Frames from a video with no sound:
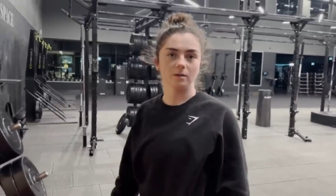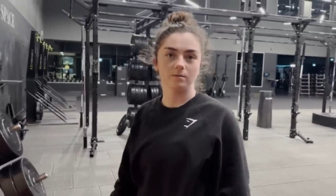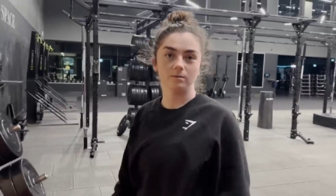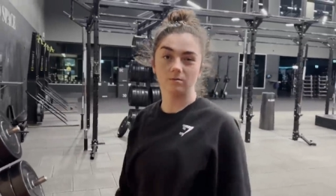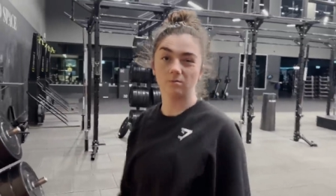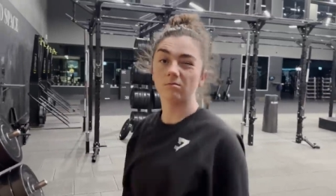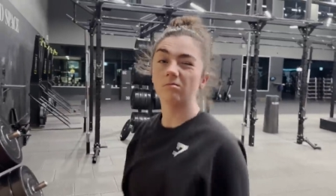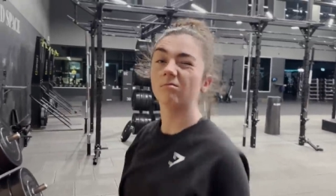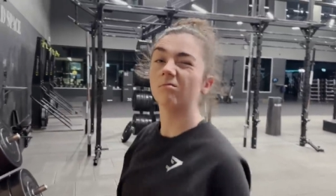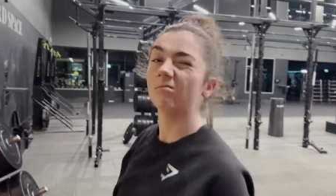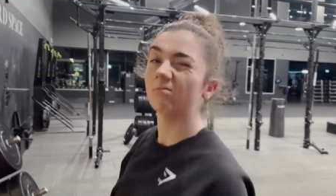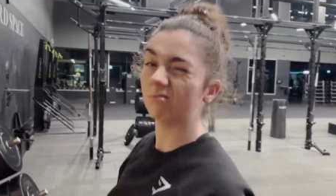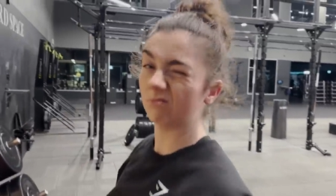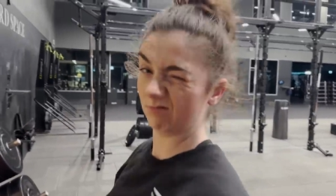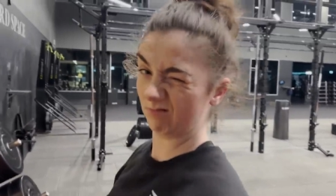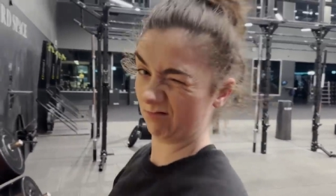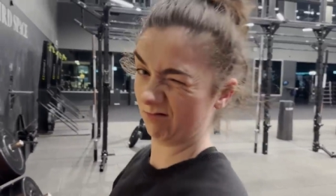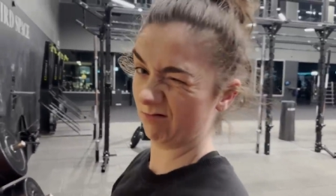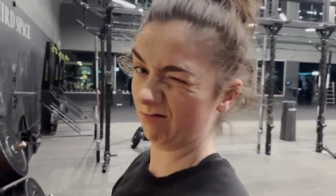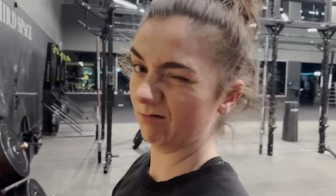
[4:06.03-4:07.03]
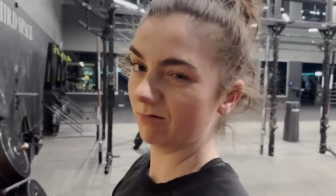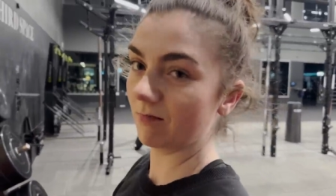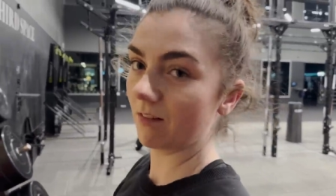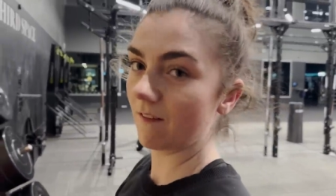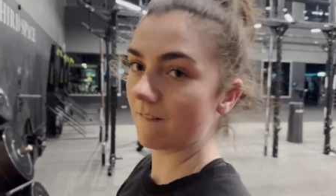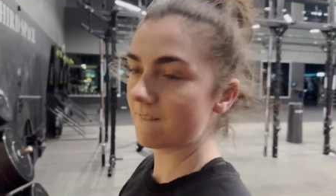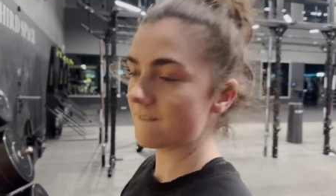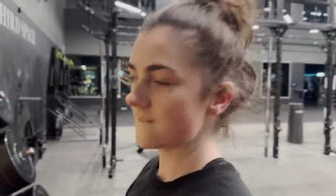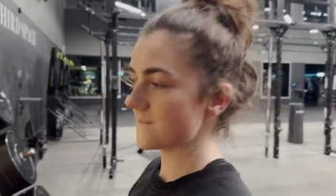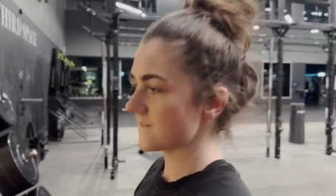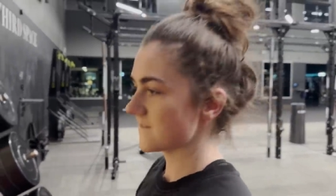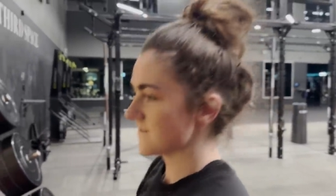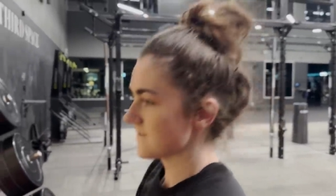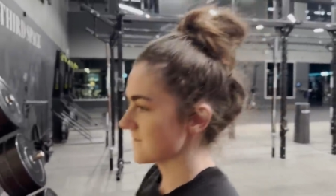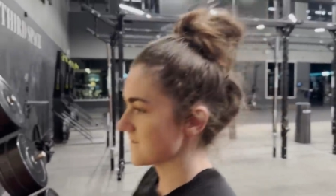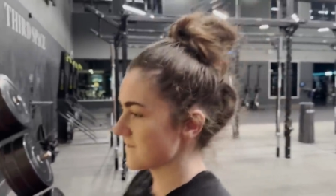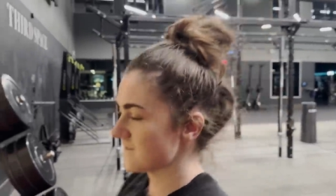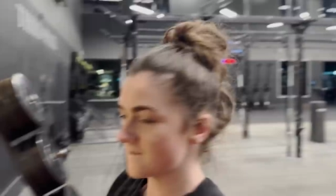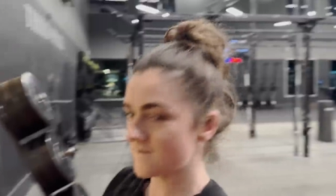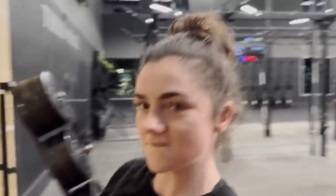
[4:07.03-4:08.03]
That is a great idea. We'll
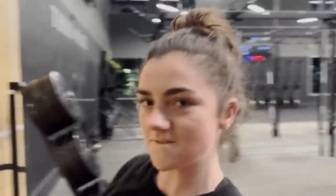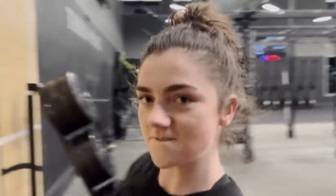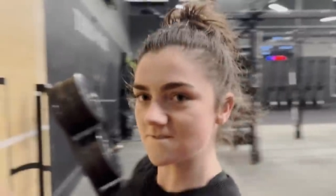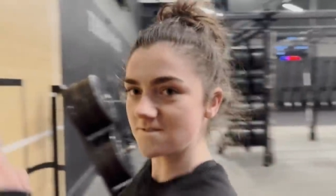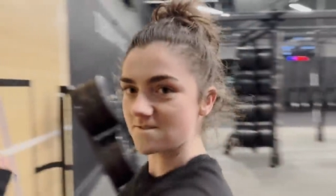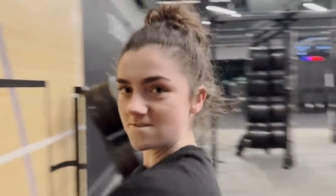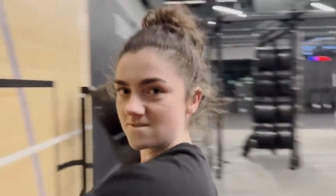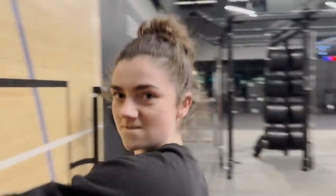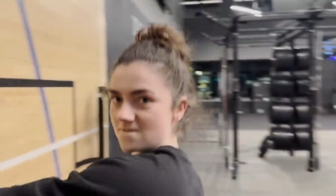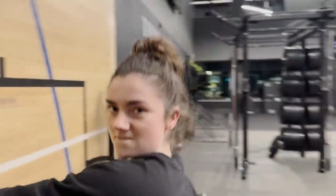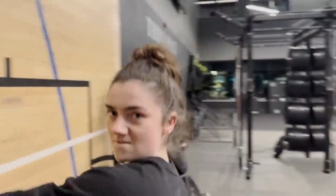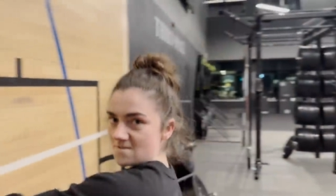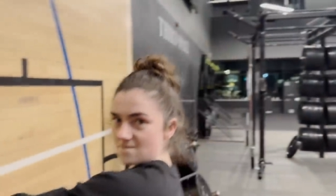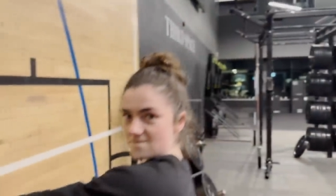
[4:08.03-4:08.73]
practice there, then we'll